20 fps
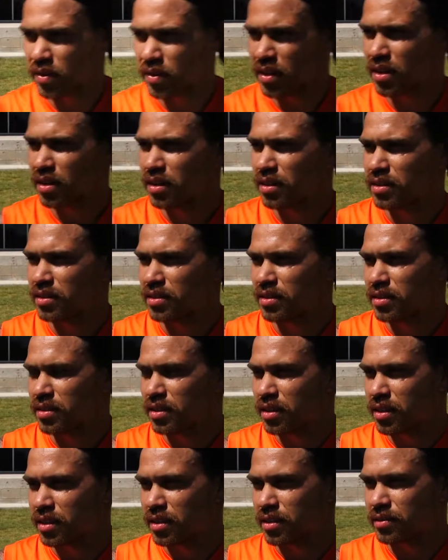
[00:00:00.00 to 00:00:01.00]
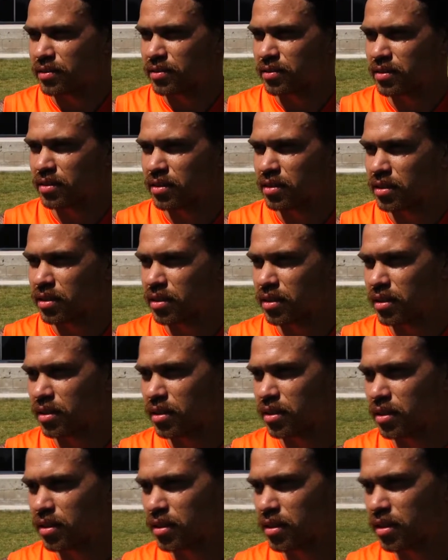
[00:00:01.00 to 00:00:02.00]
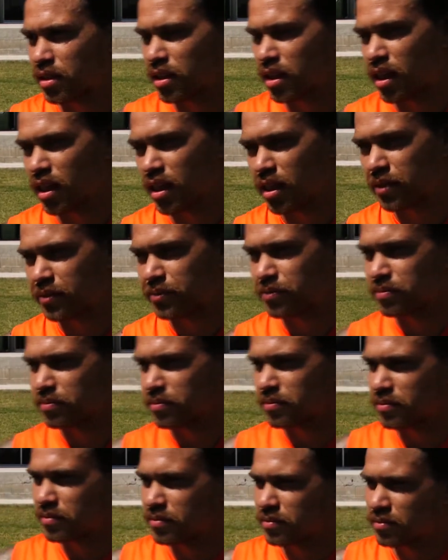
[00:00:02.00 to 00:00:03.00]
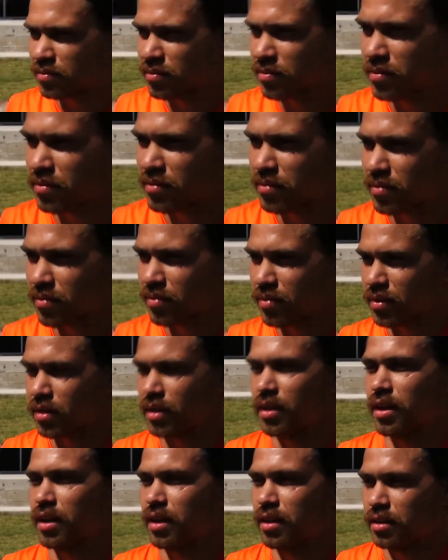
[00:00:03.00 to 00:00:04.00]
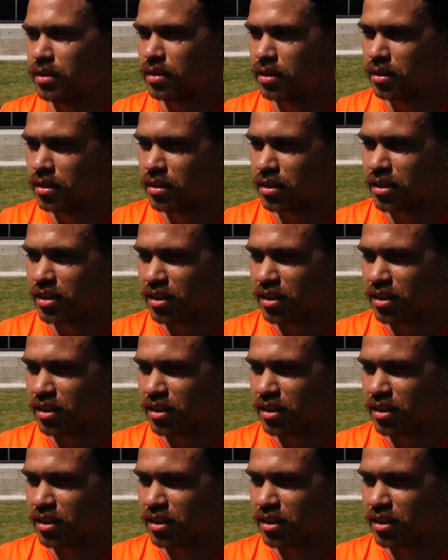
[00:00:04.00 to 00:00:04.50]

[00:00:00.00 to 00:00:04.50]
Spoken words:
Allan, thanks so much for joining us. We're just watching your training before. How does it feel to be back on track?